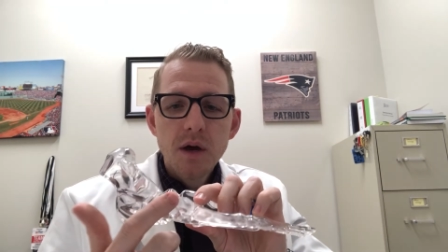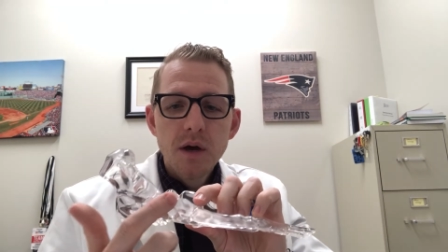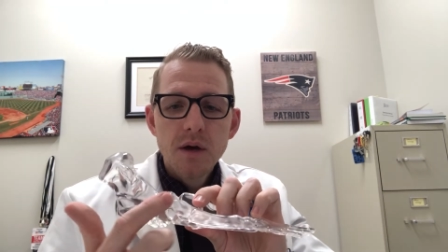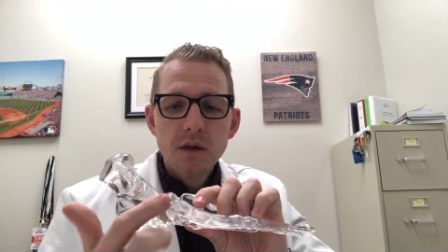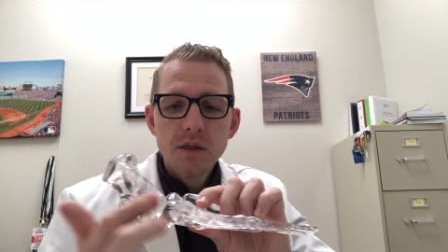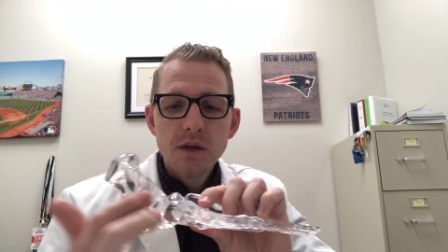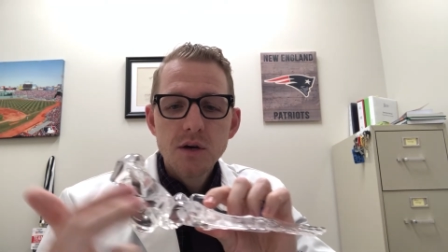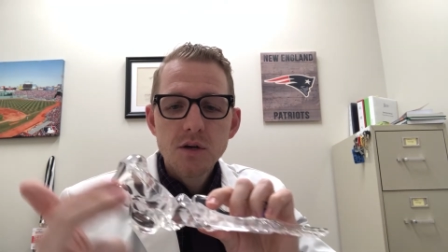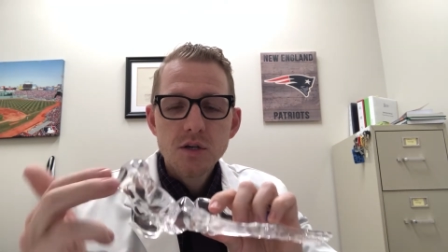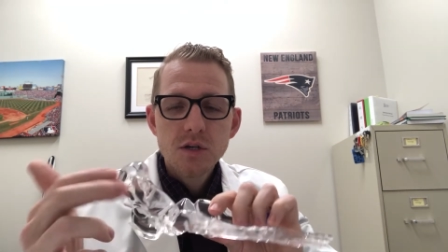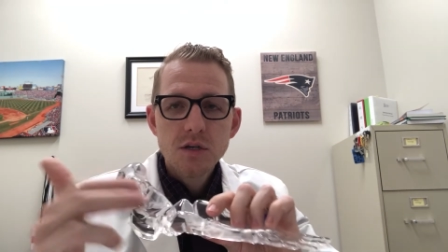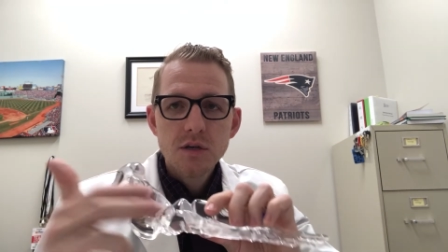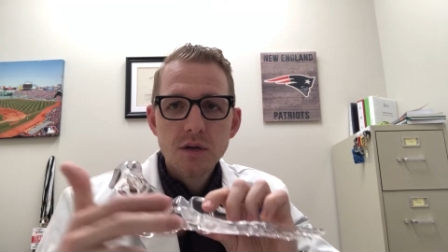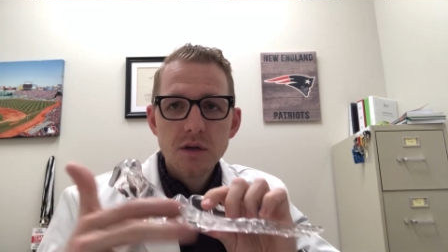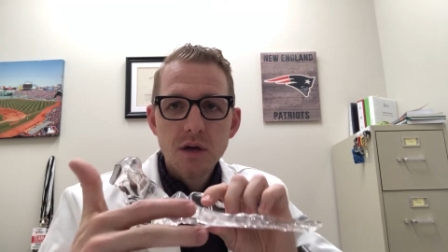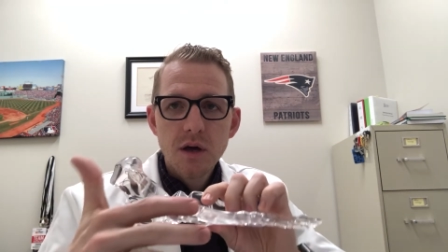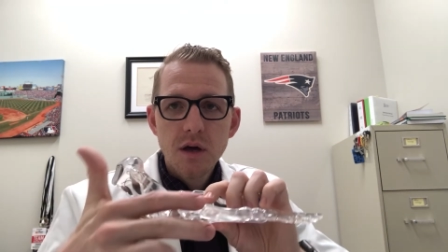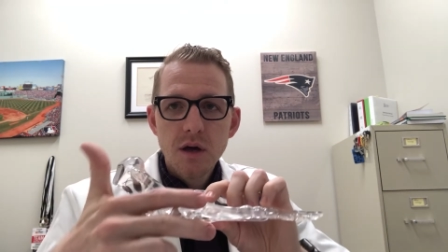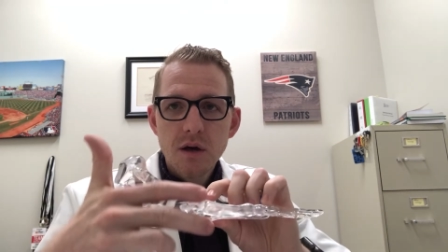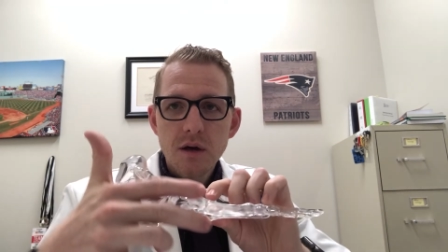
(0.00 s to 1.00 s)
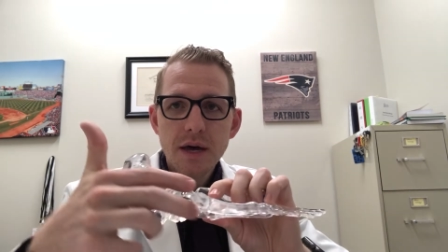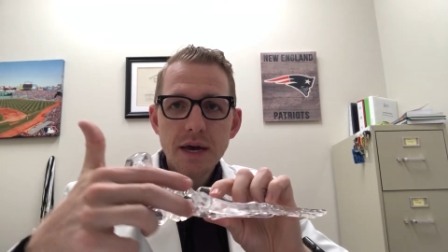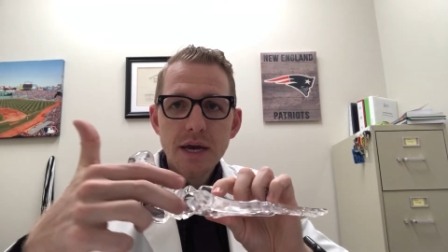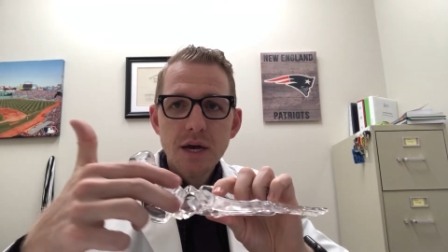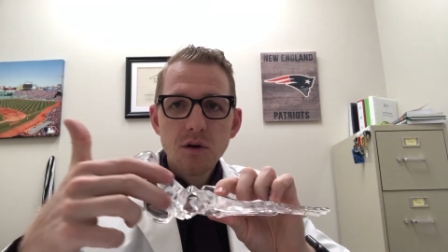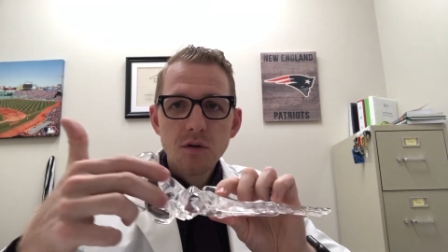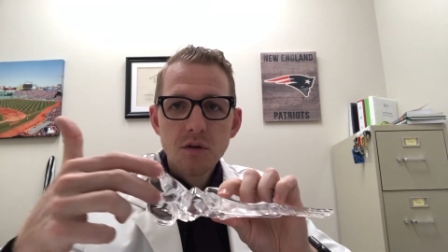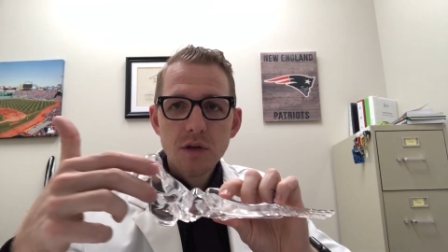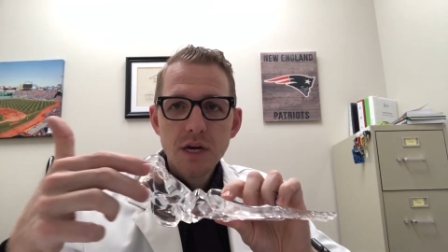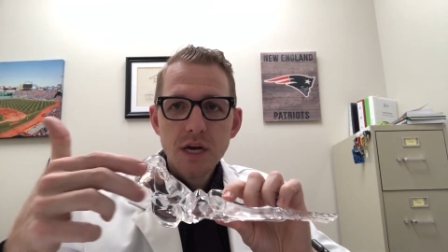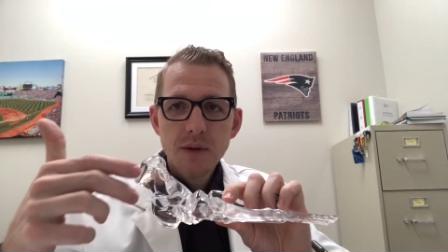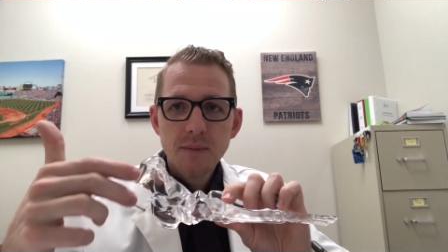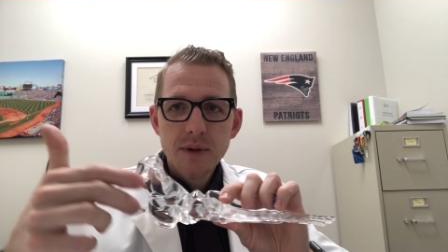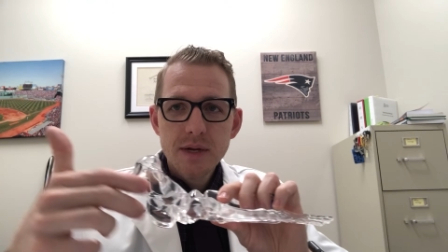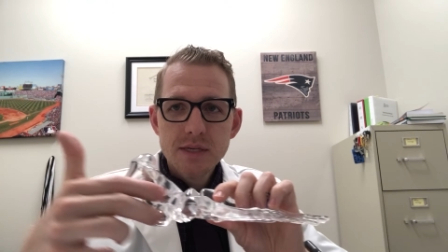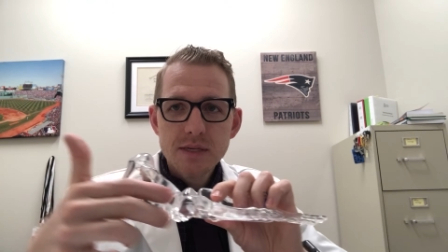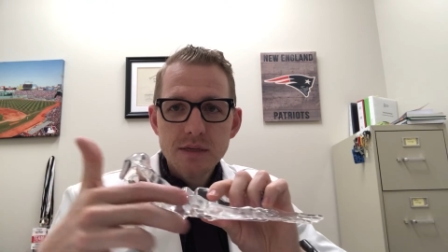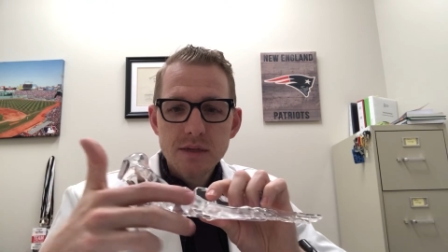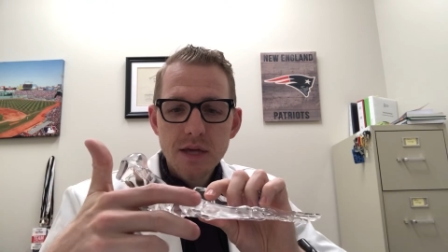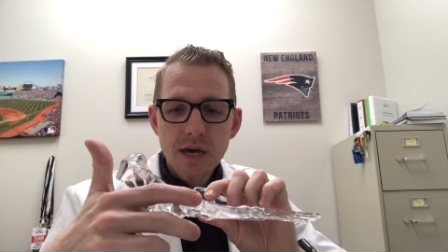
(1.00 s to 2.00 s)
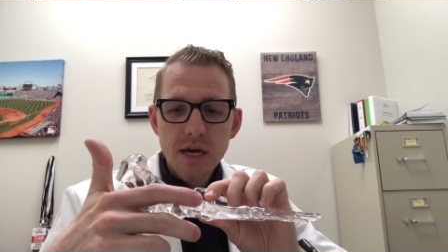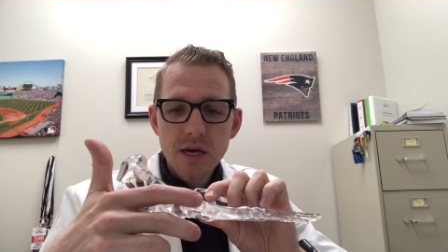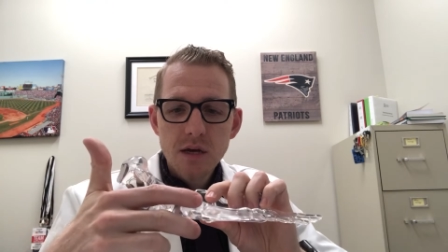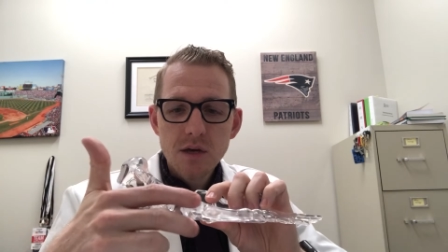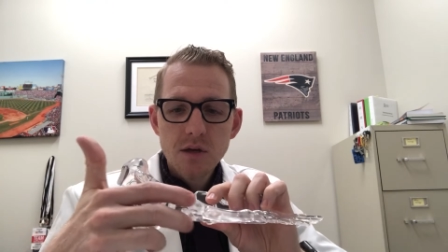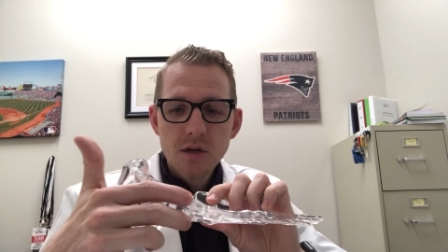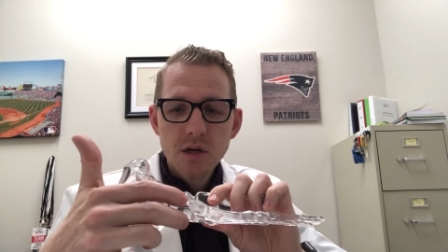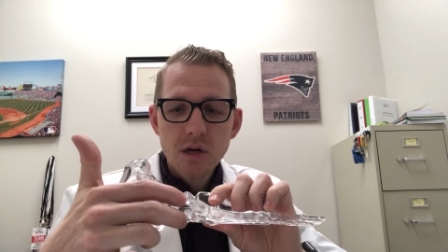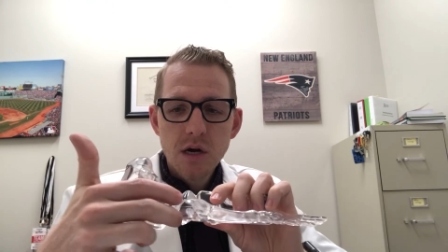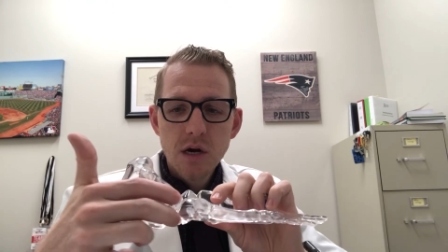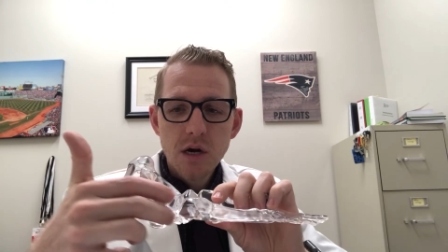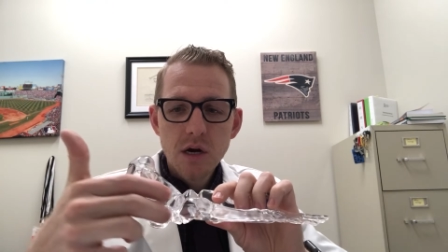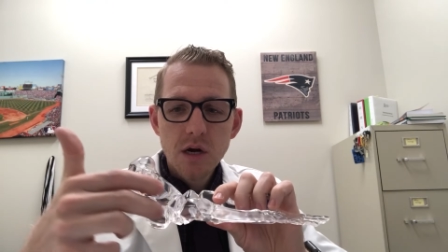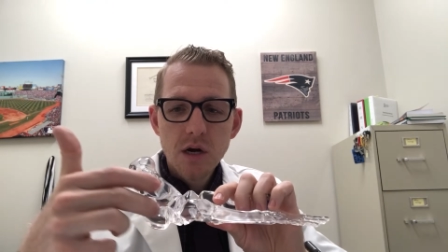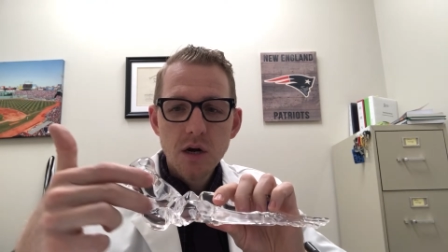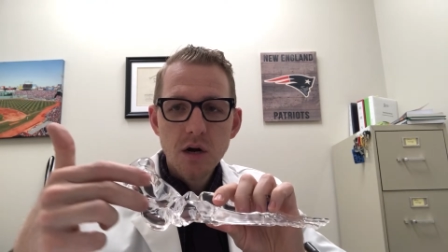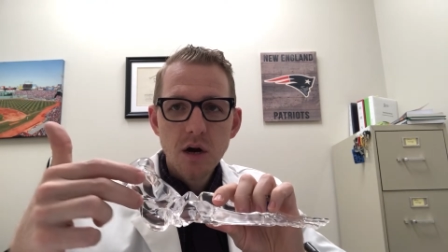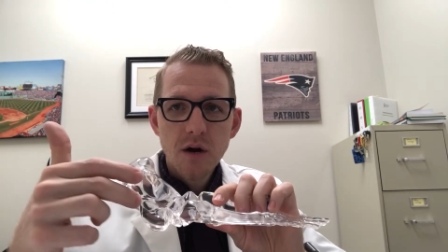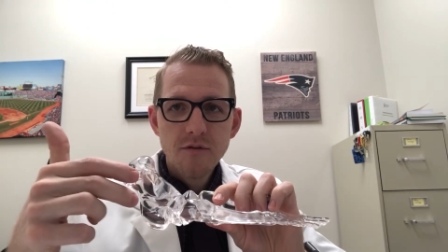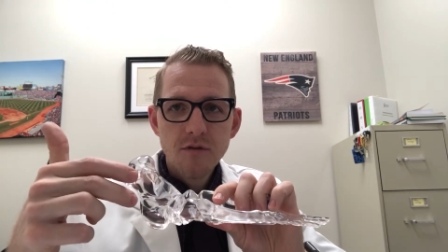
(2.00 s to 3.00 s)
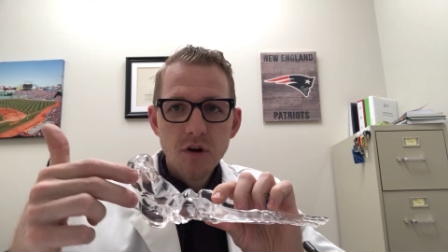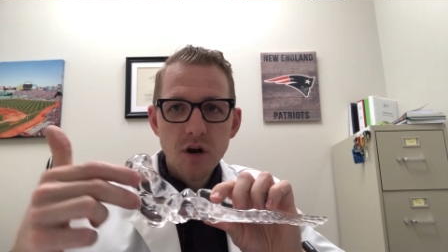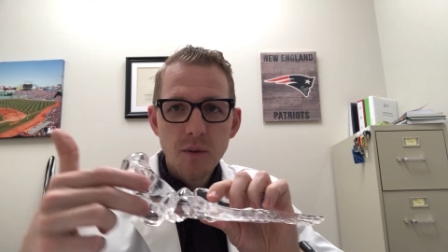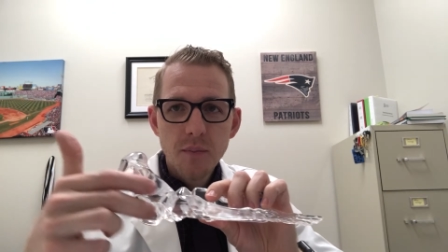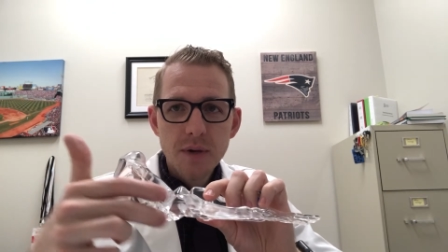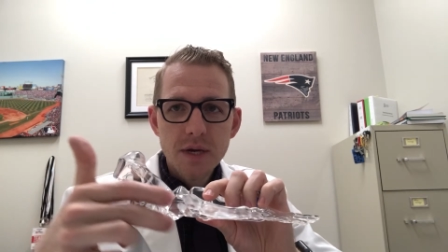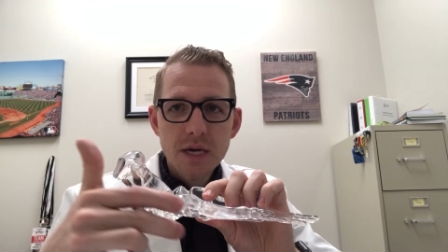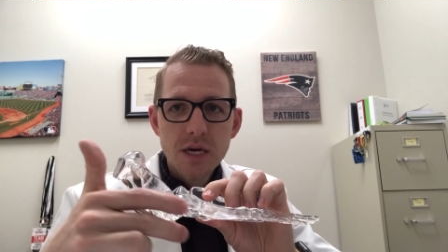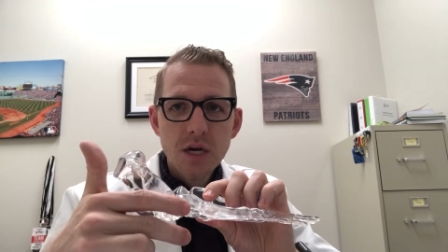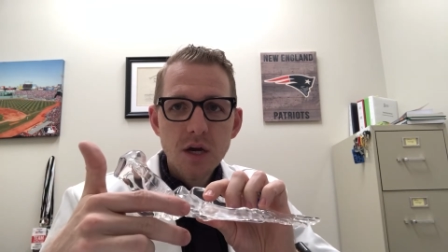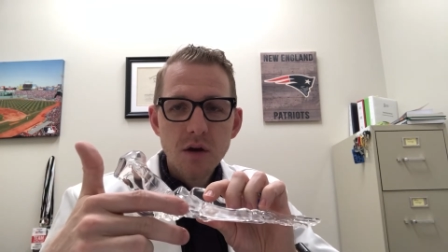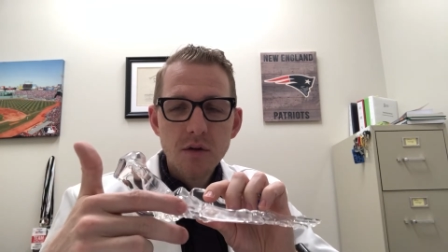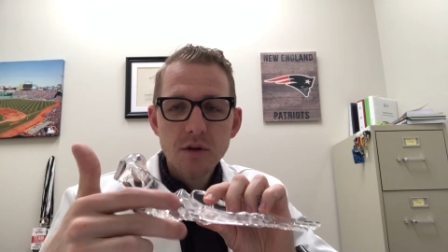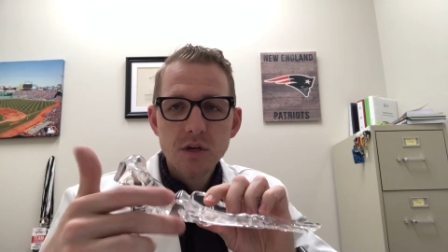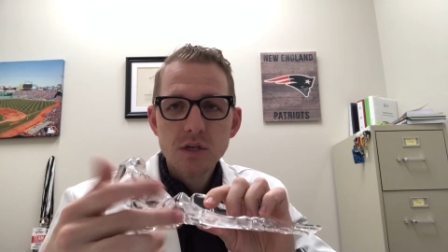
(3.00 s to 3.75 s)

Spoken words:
There's ankle ligaments that cover up here.